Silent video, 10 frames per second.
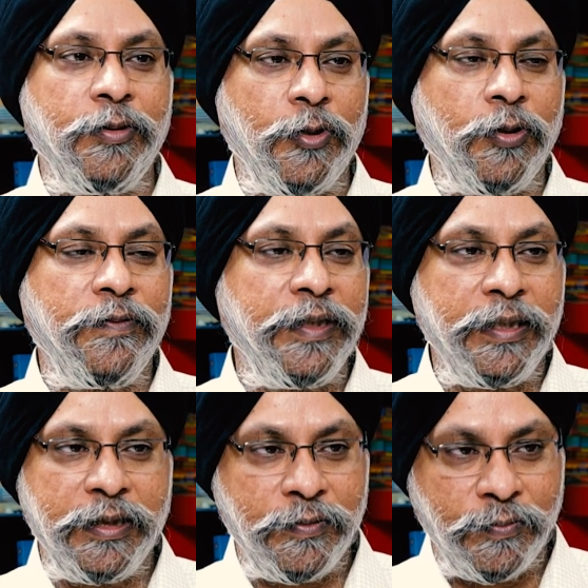tomorrow when
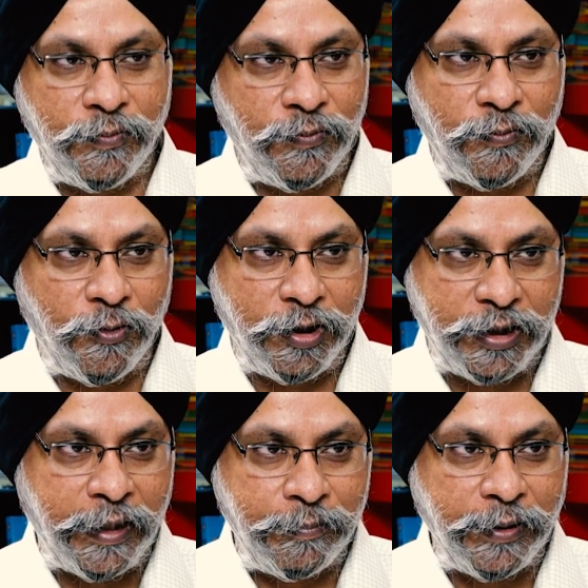these wars
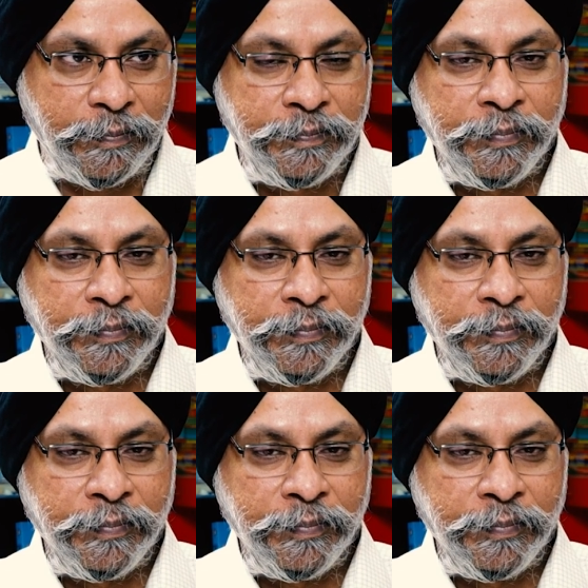happen.